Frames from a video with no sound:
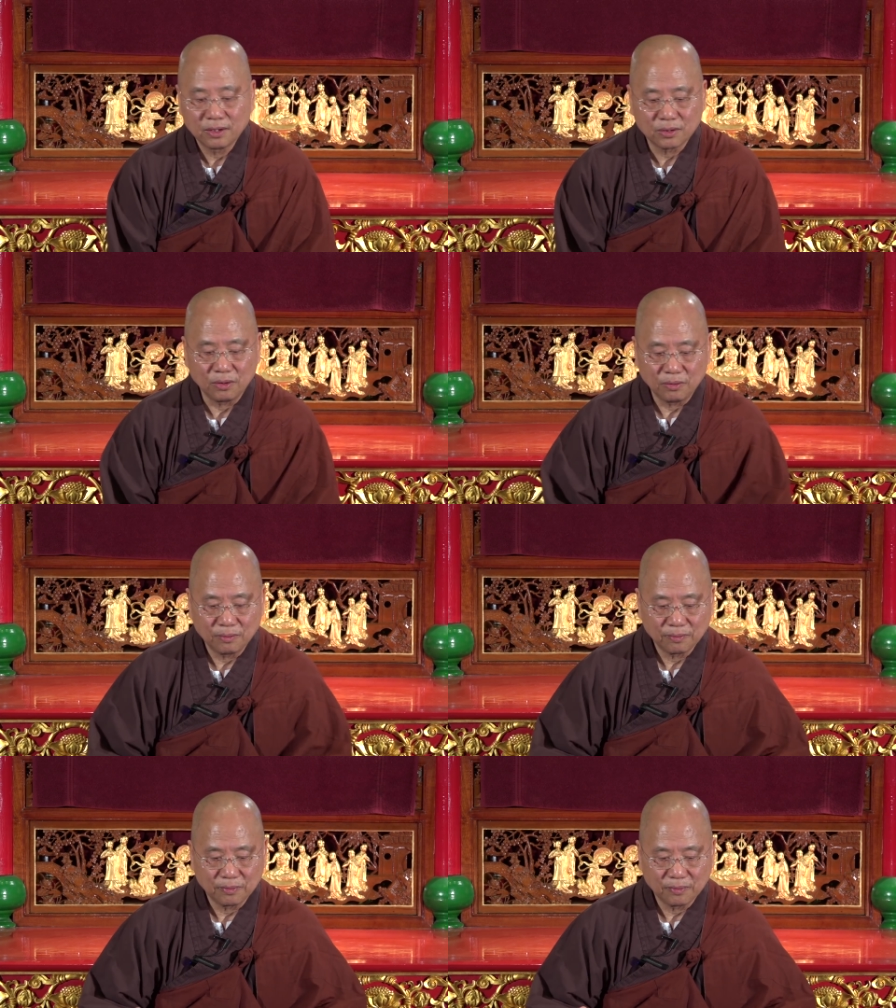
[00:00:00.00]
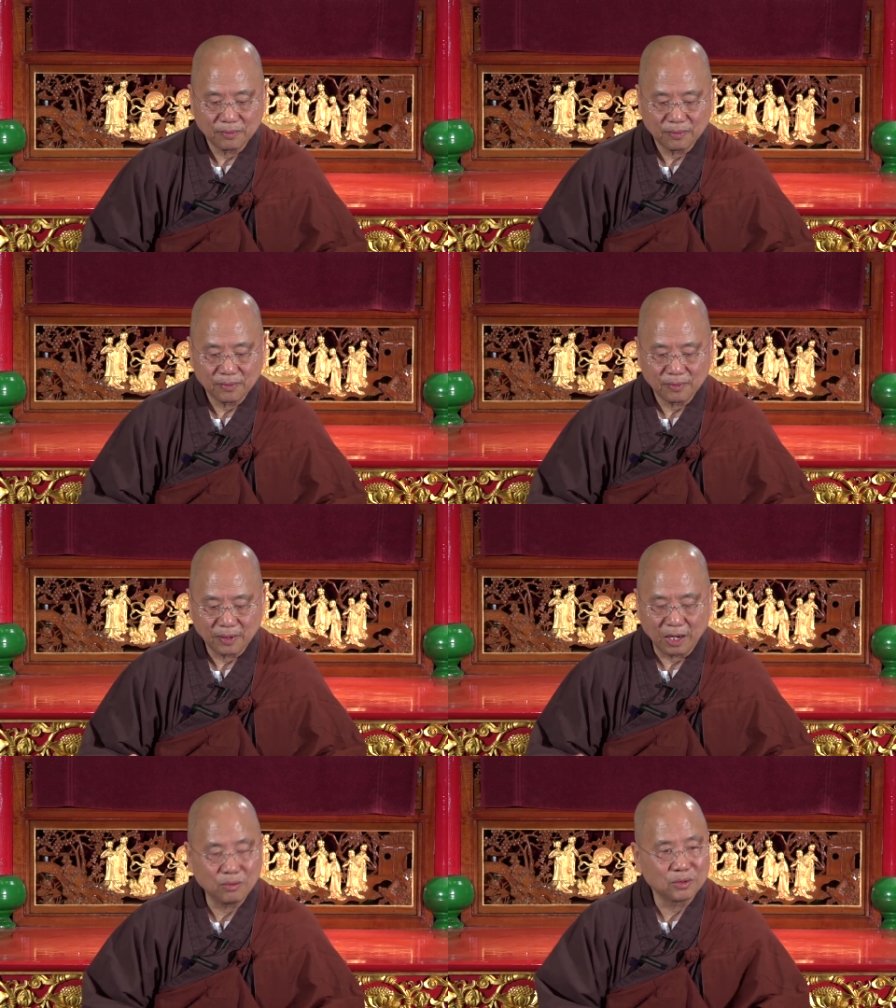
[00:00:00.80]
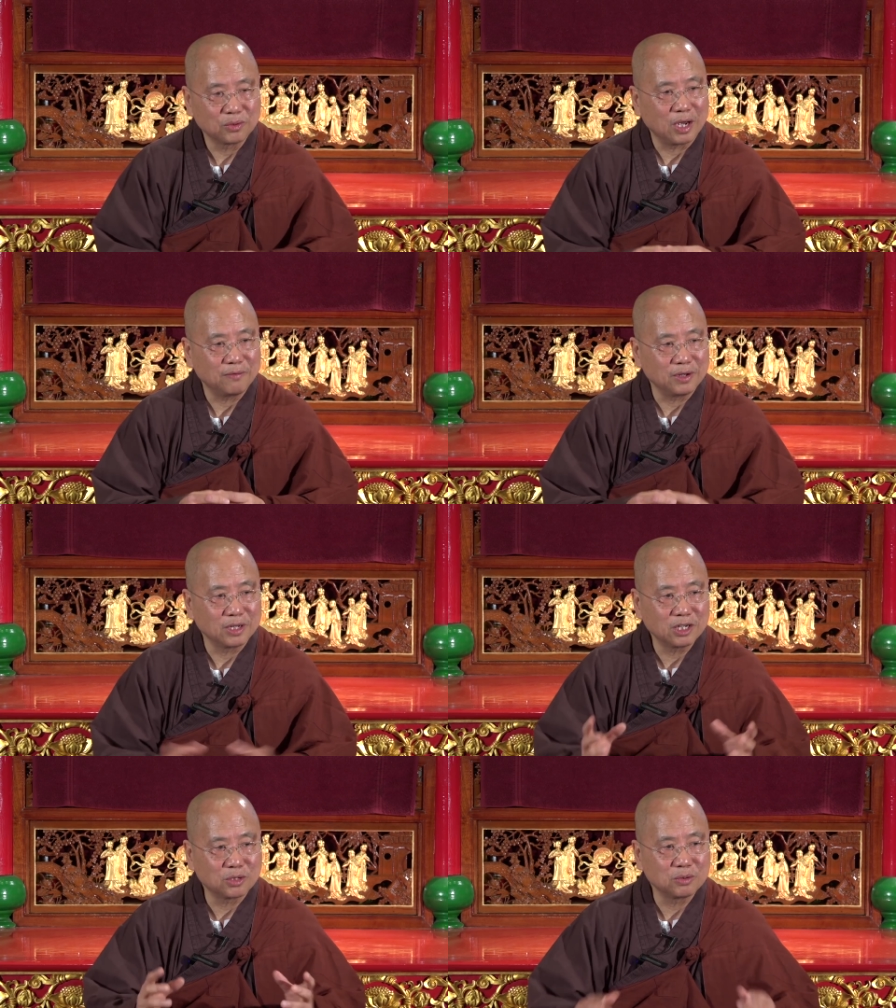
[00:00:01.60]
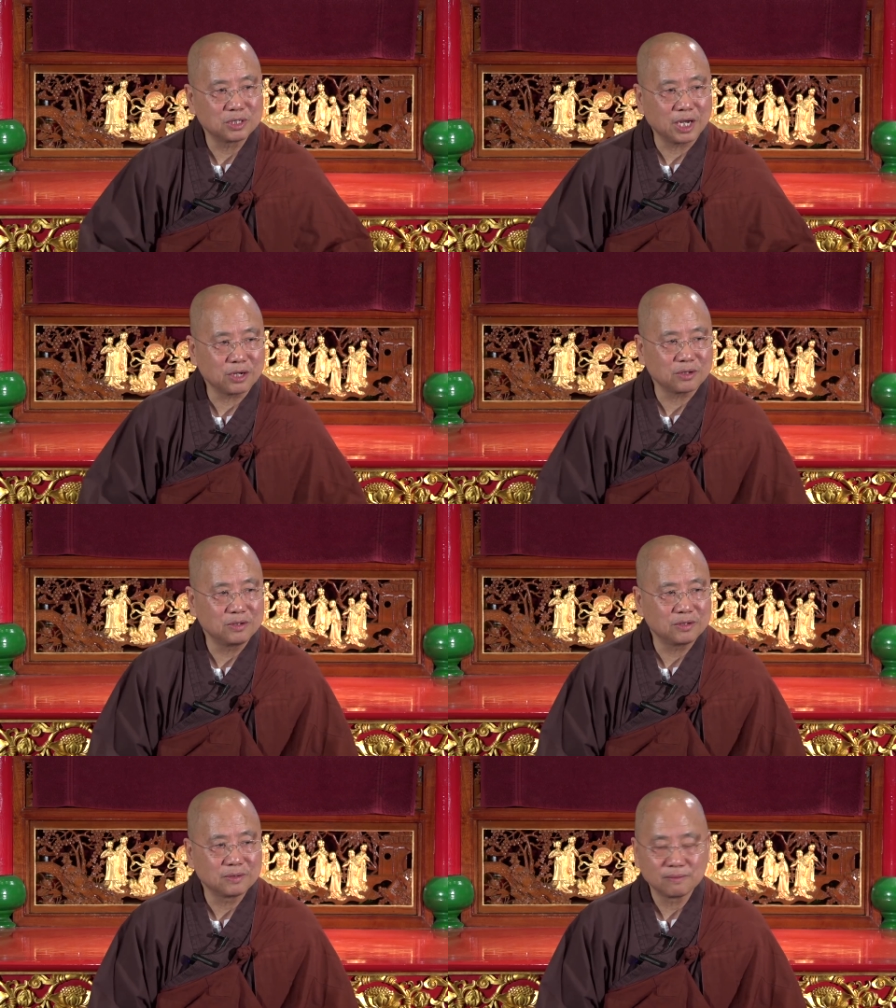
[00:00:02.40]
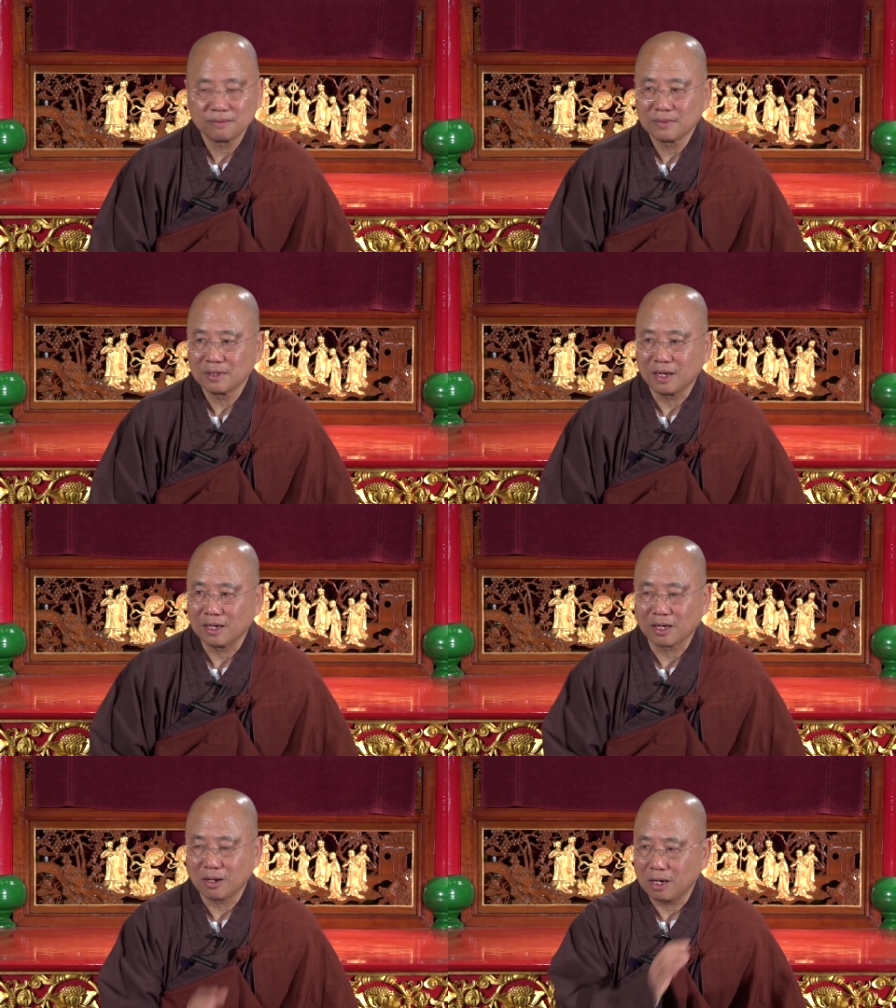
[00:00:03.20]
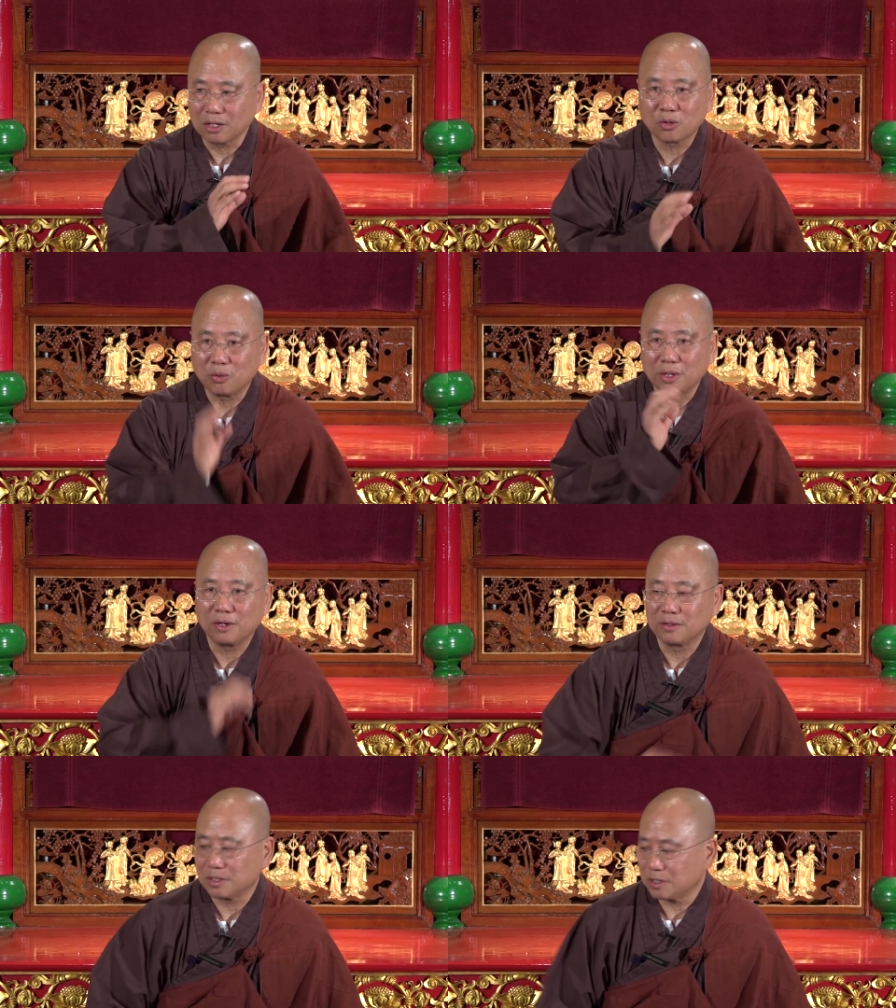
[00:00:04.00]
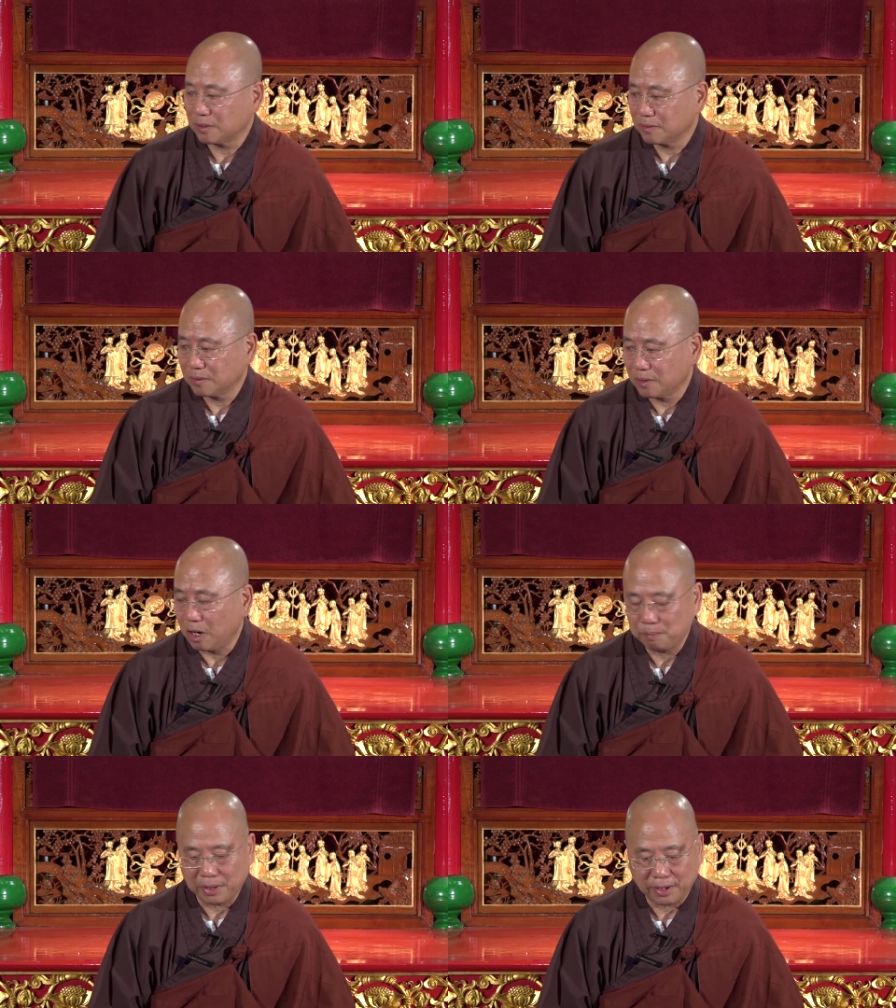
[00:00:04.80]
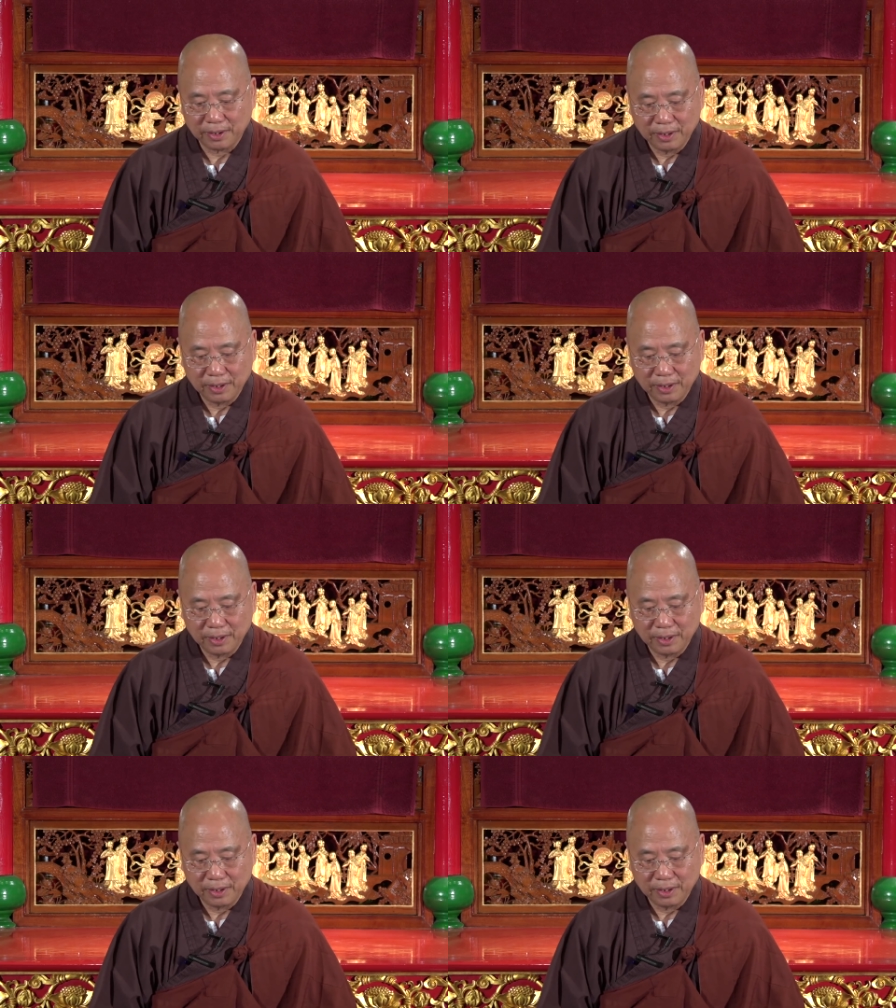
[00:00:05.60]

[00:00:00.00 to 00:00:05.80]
So I wanted to have another 2 sessions, and I call it quit on this topic.